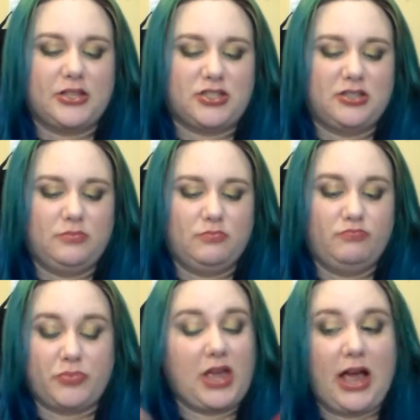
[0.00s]
I just,
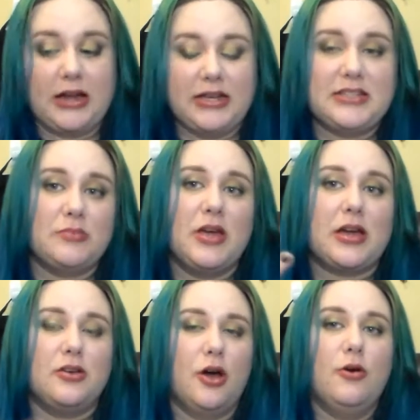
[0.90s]
I need to make
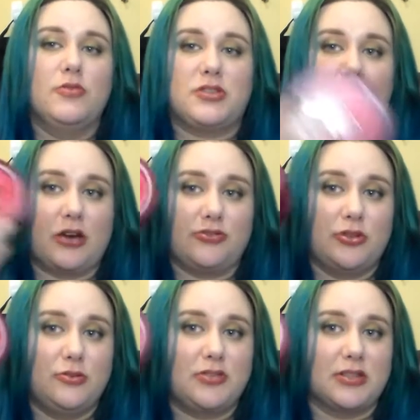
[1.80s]
a note to
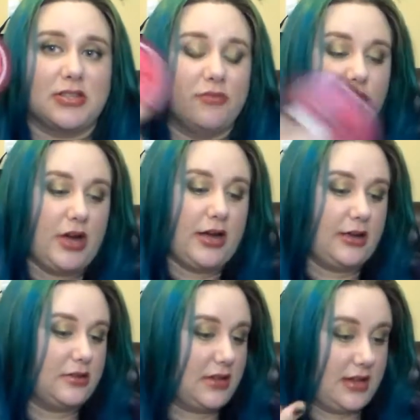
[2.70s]
actually use this every
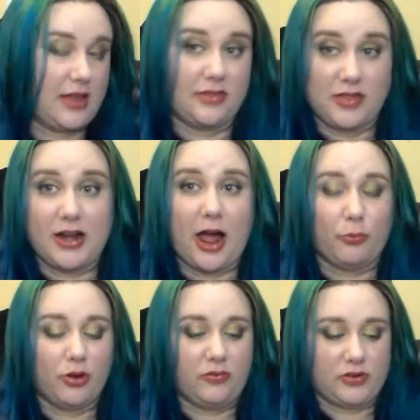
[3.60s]
night, and then I
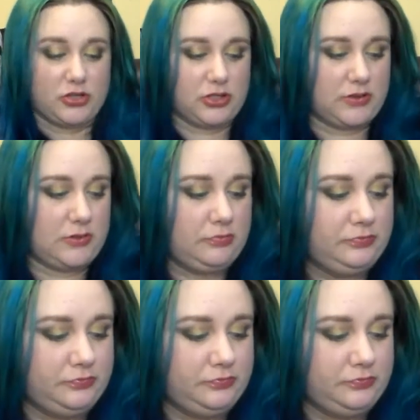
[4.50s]
will finish it.